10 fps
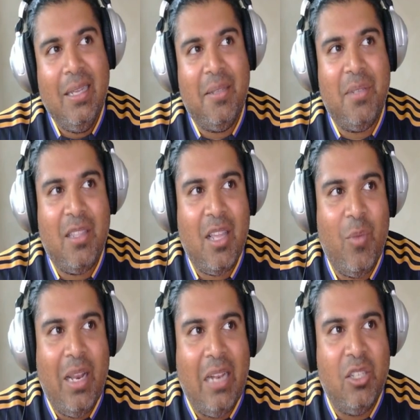I think
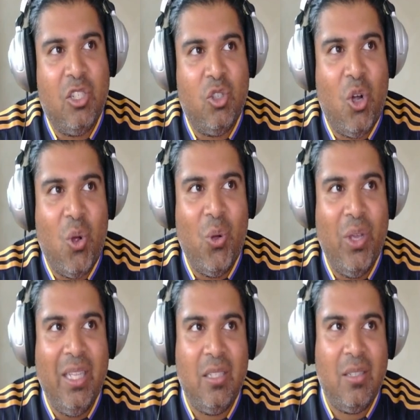with Lance Stroll,
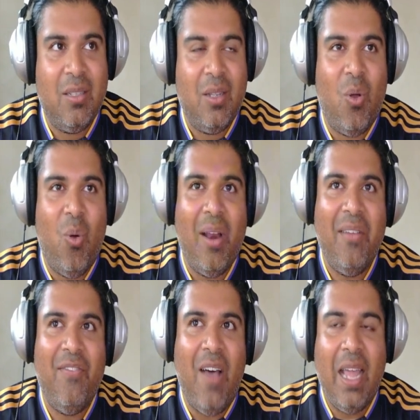his
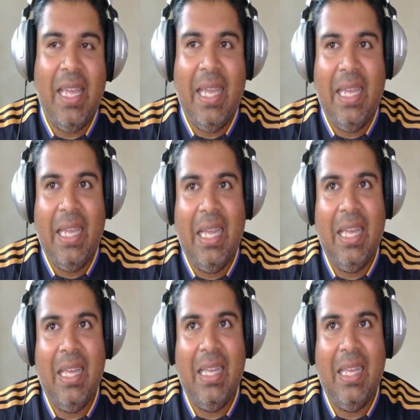qualifying